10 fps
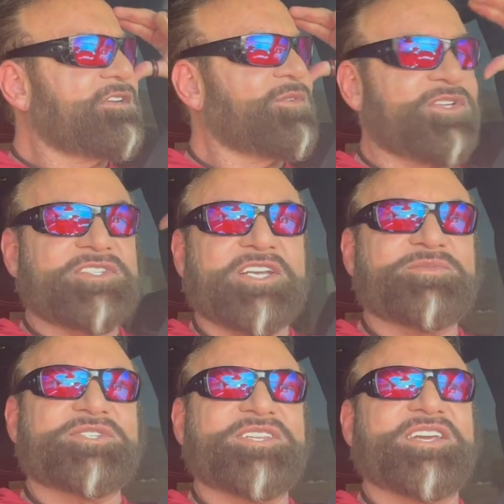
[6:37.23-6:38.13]
Well, the sex
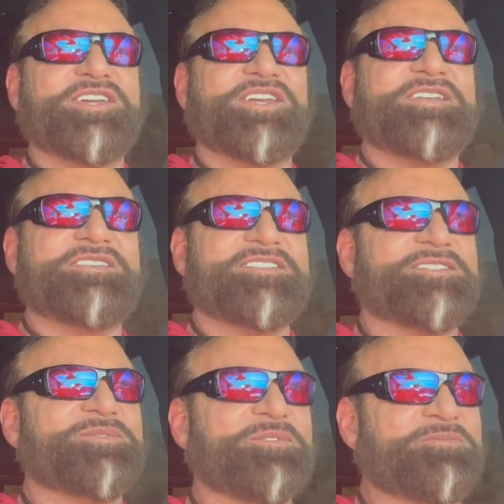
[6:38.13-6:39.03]
wasn't that good.
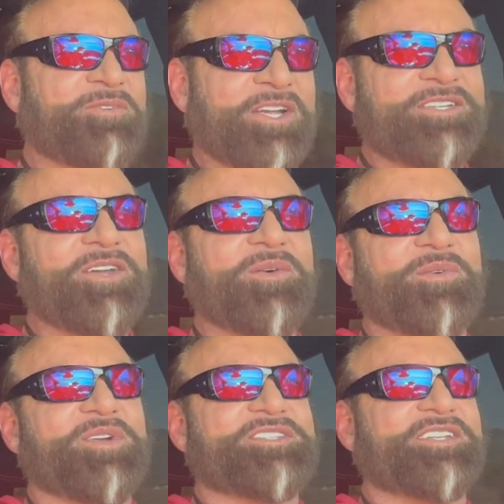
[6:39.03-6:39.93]
Well, fuck no, it
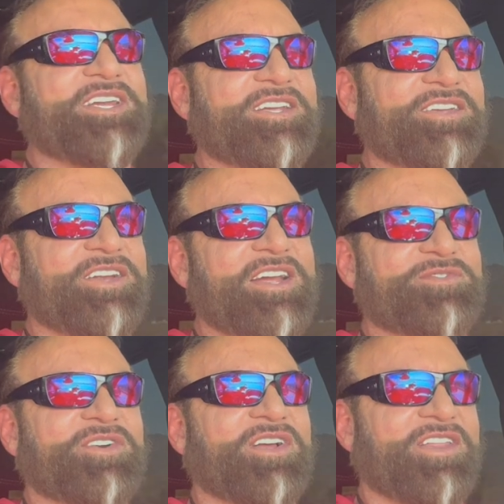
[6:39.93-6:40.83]
wasn't that good
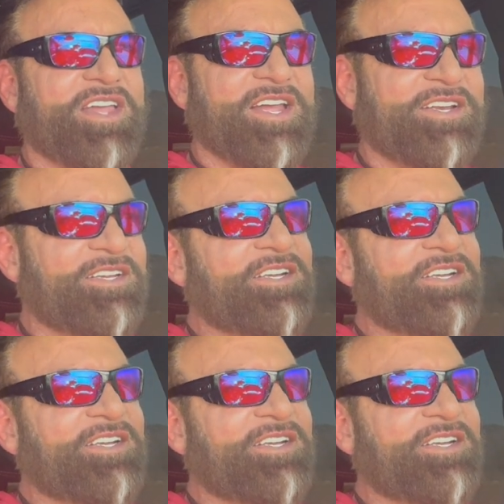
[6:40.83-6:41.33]
after all that.